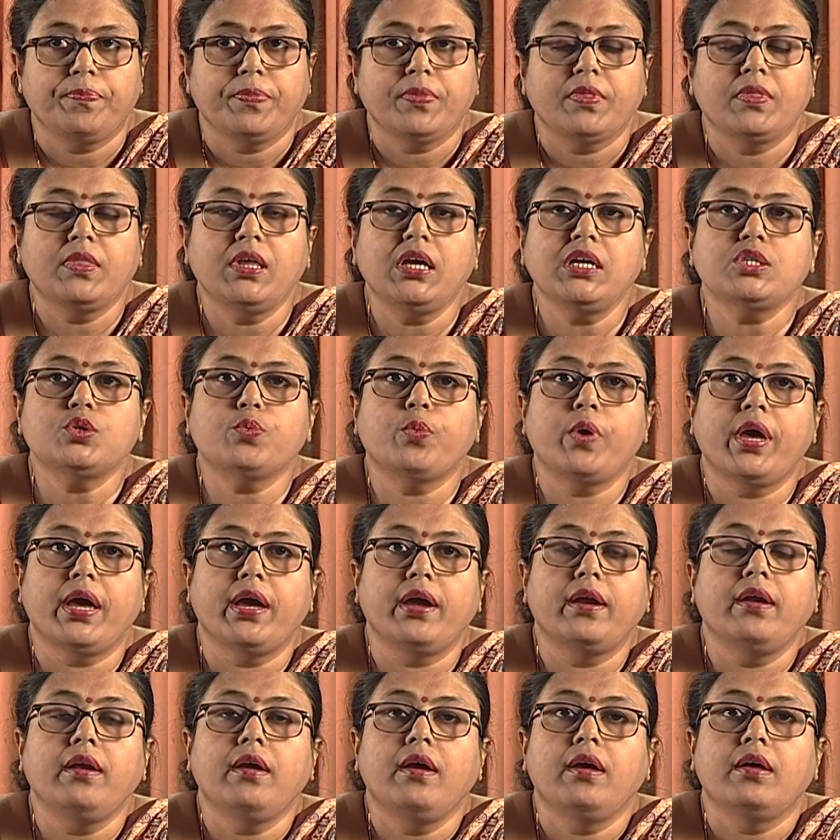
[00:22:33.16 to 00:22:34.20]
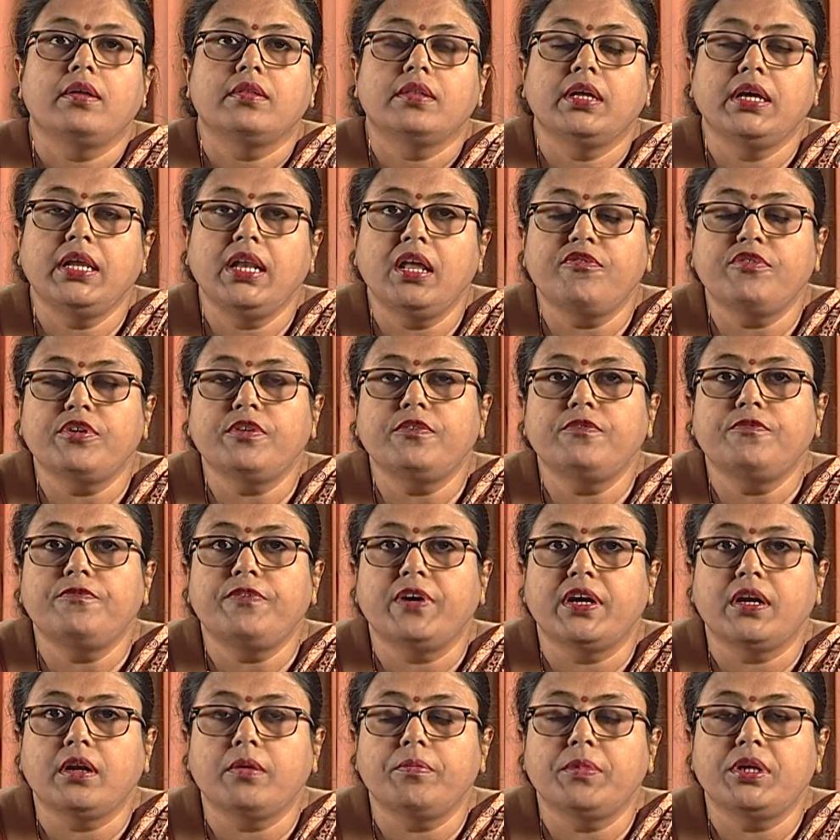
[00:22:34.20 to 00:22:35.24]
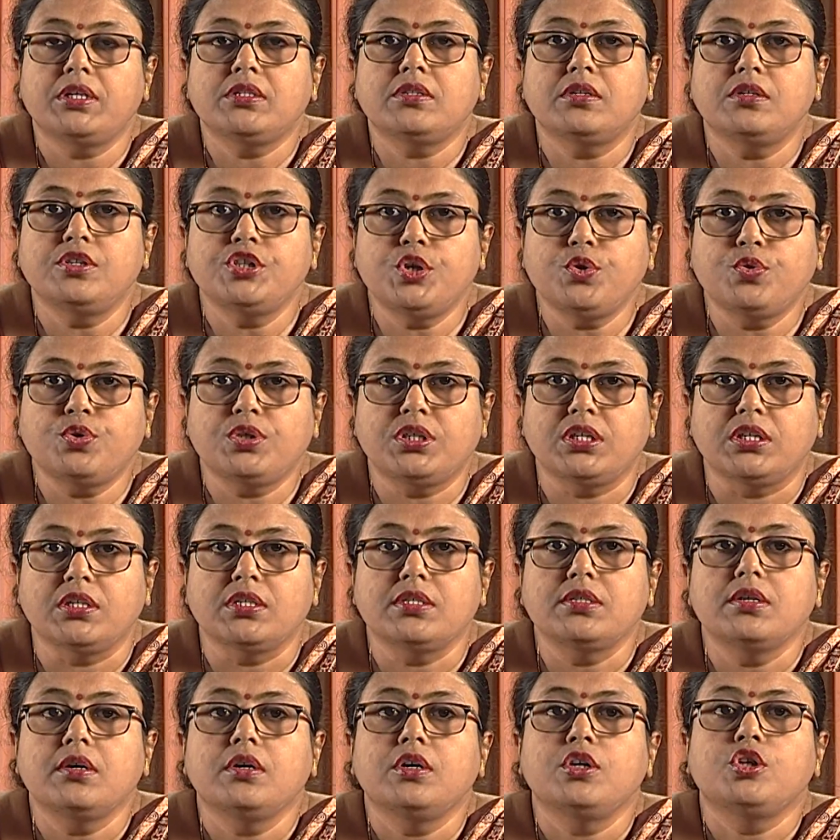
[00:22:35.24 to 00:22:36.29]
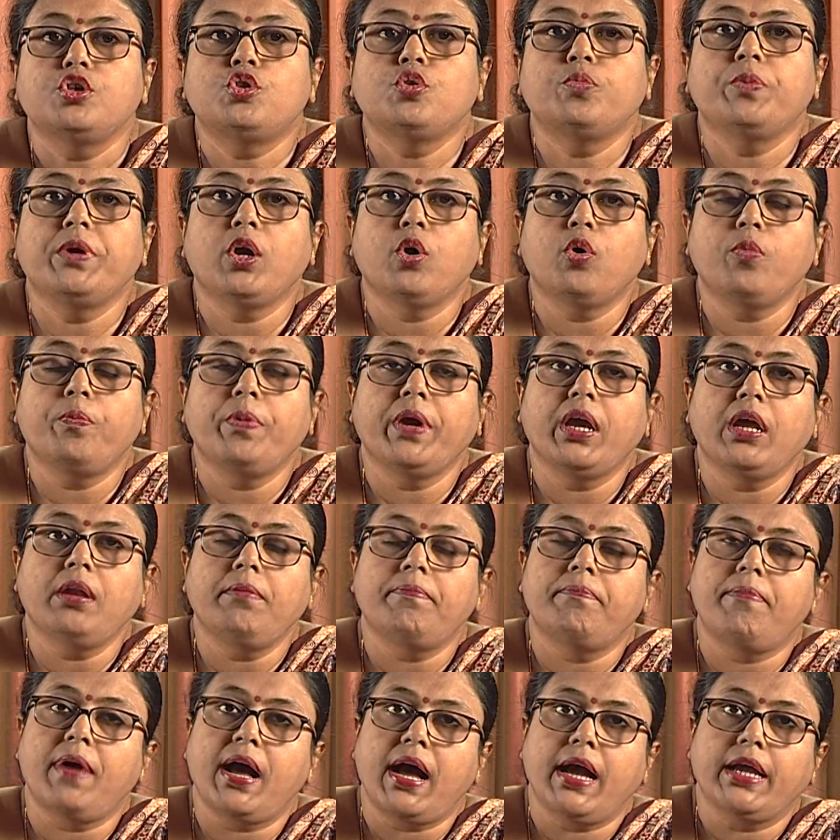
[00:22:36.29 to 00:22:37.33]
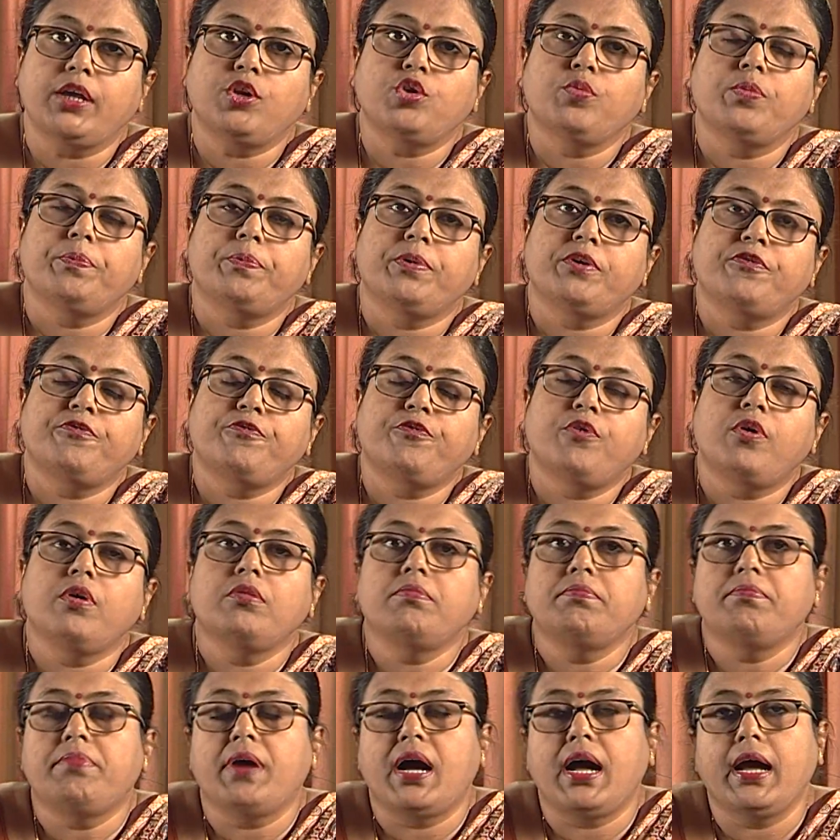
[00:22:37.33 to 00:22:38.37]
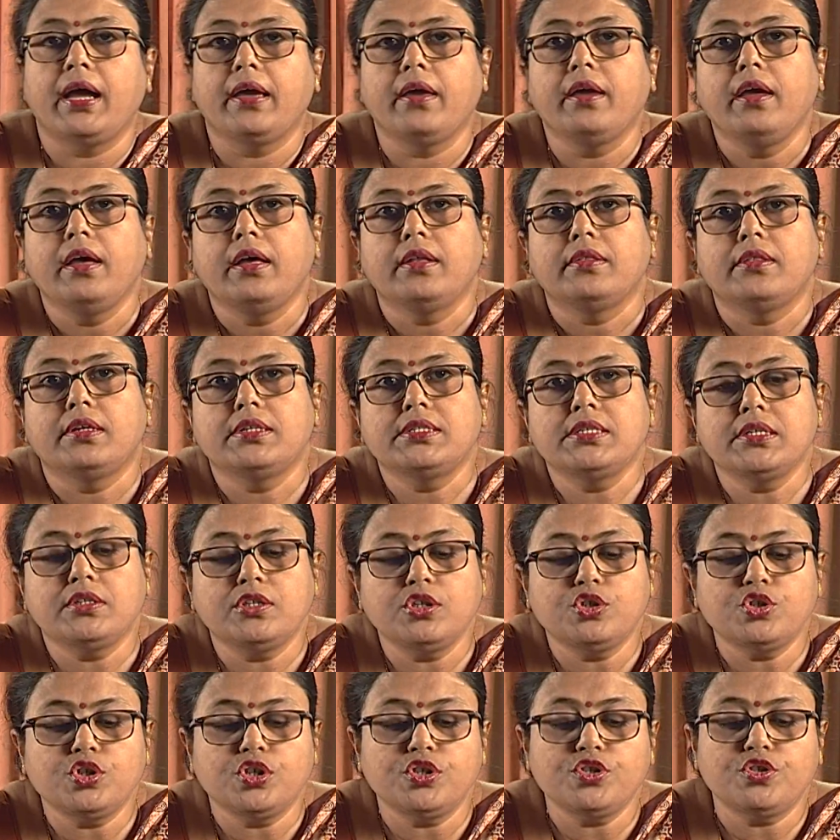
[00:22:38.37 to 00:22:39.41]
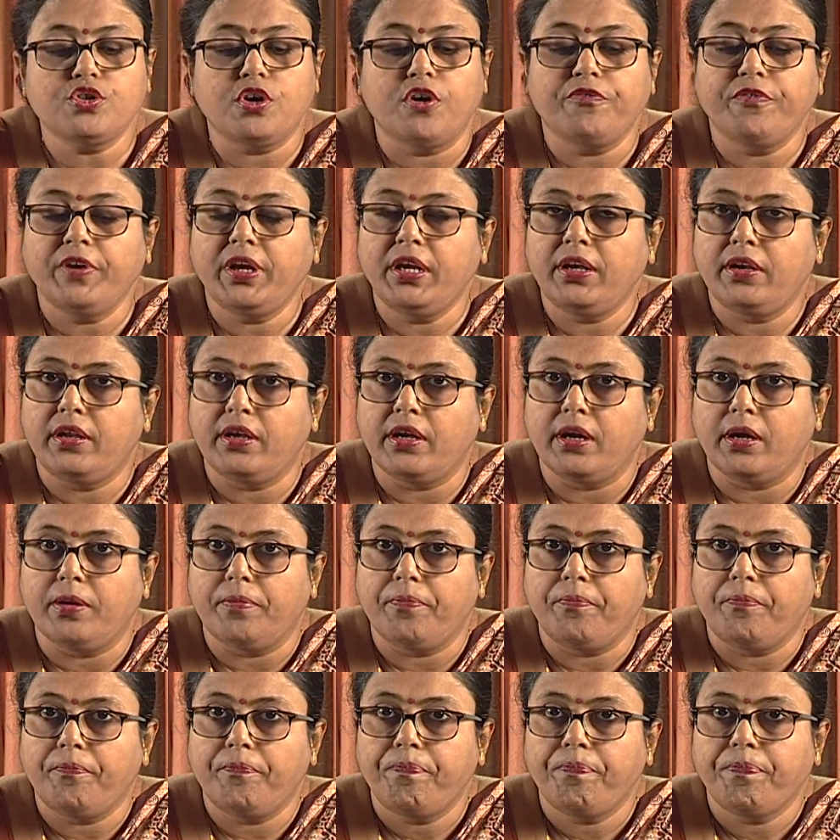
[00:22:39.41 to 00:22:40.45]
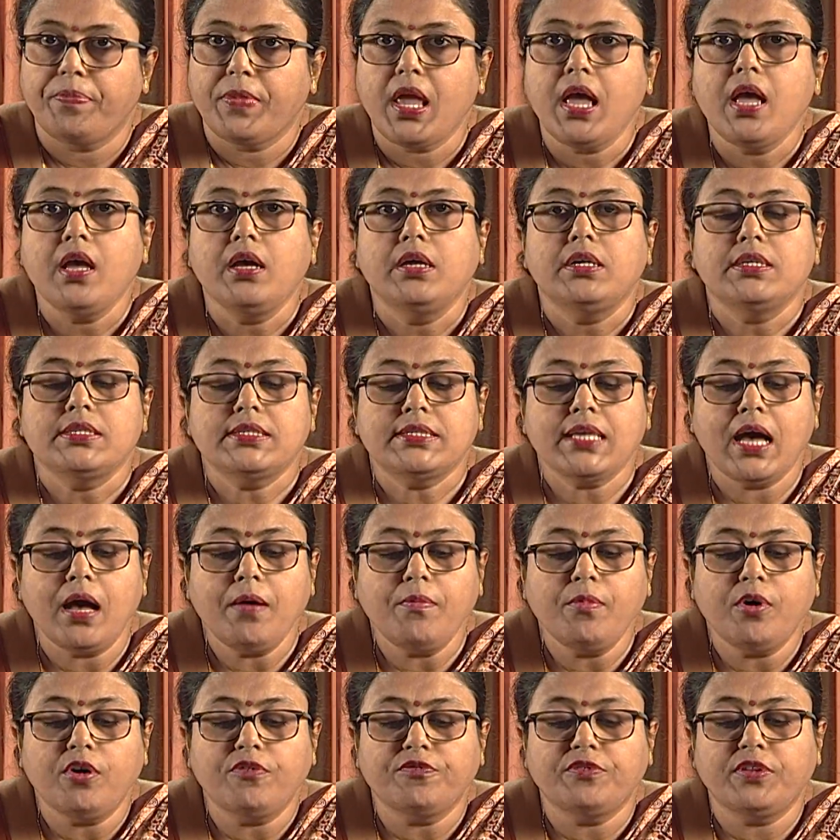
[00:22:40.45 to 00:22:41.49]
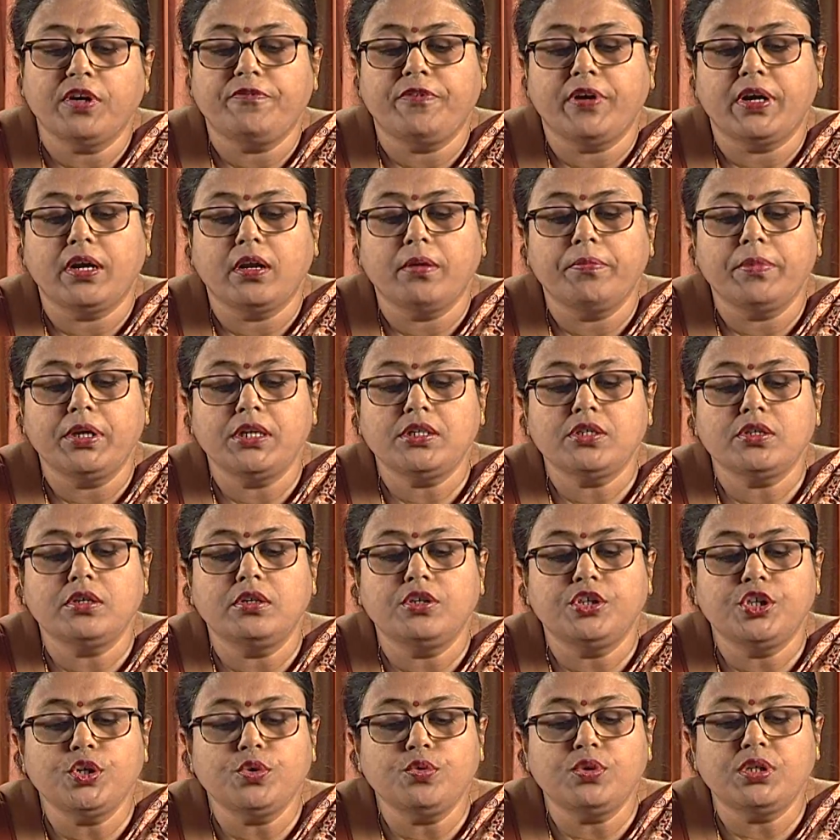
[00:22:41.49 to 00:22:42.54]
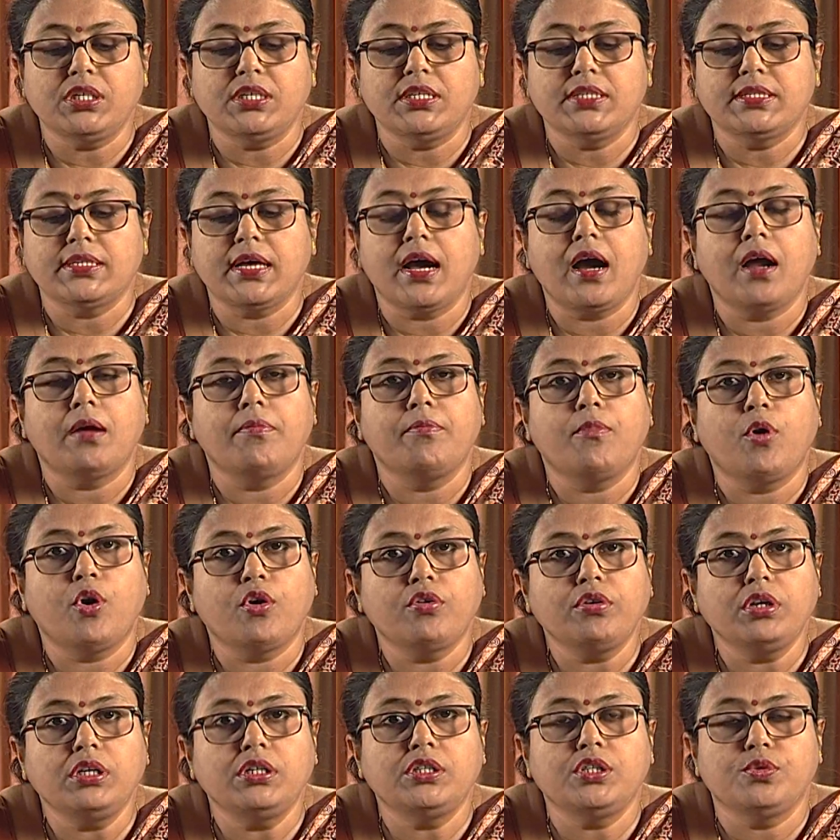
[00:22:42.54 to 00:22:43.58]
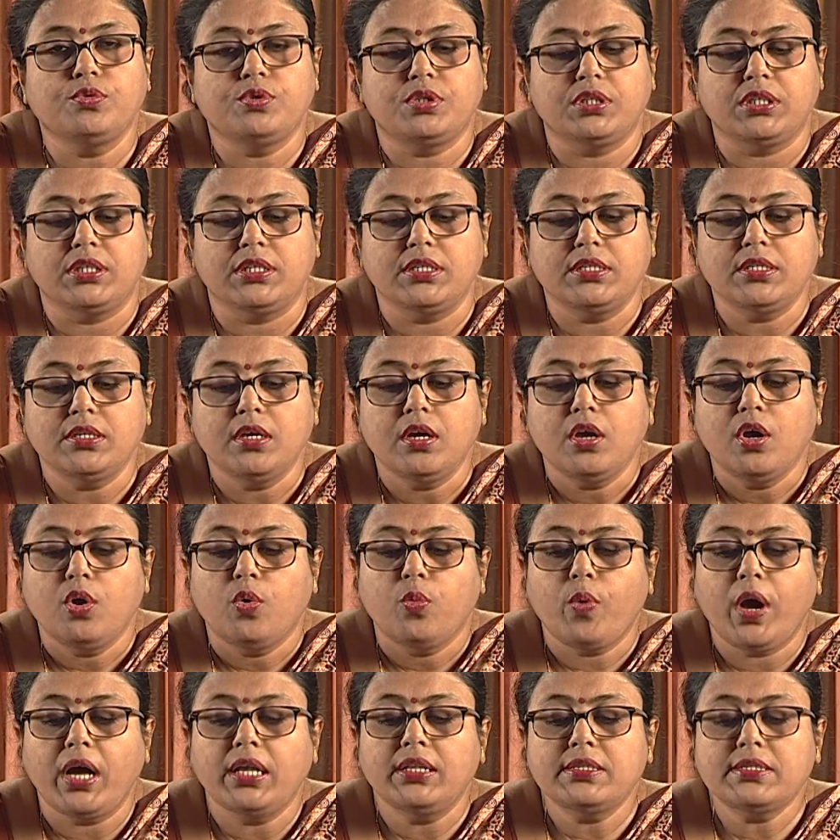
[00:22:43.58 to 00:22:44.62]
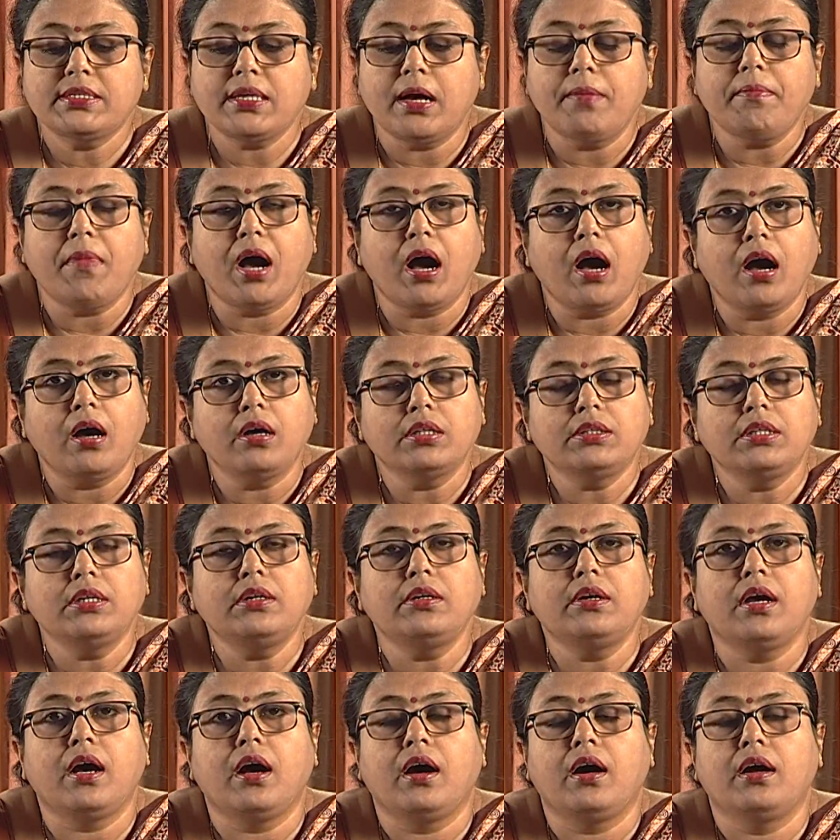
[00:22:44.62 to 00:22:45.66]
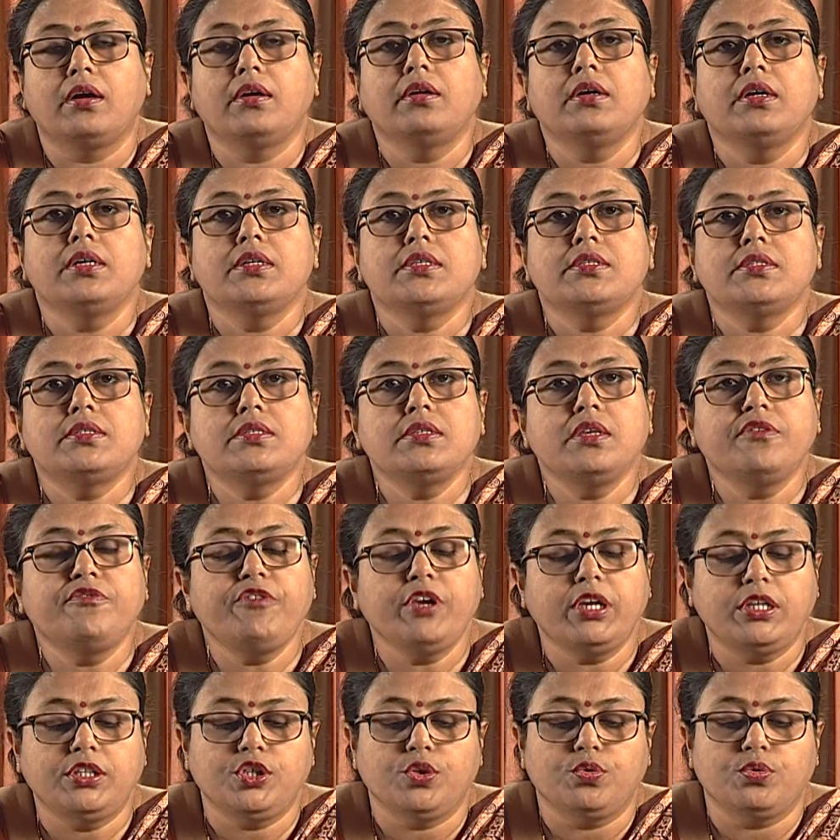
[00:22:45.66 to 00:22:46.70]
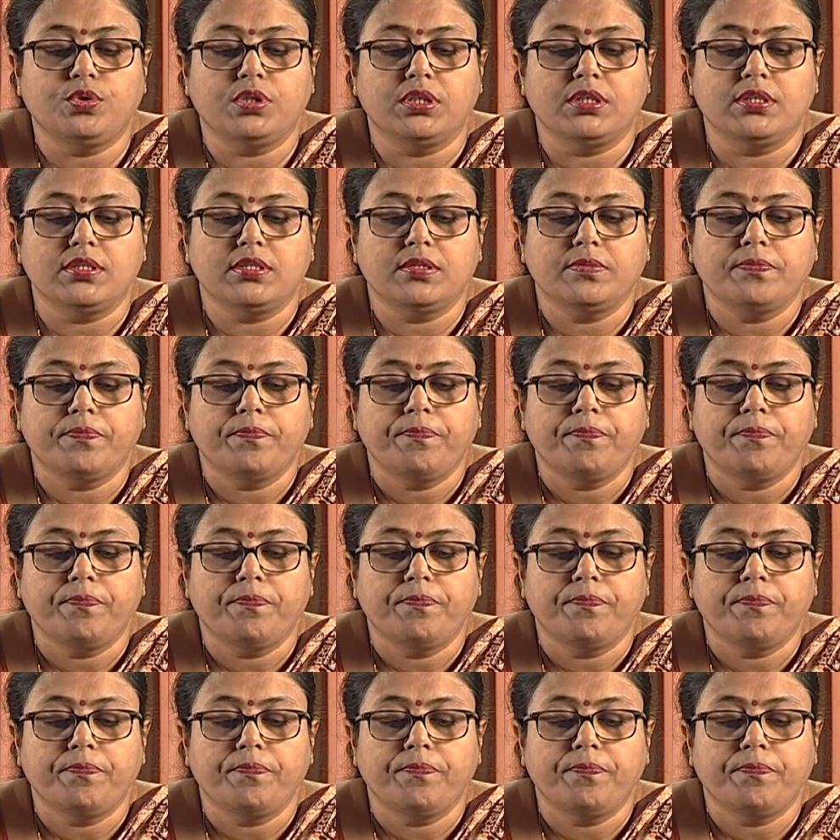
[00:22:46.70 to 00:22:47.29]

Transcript: These were the 11 fundamental duties to be performed by the citizens of India. Some of the fundamental duties are moral duties, while some other are civic duties.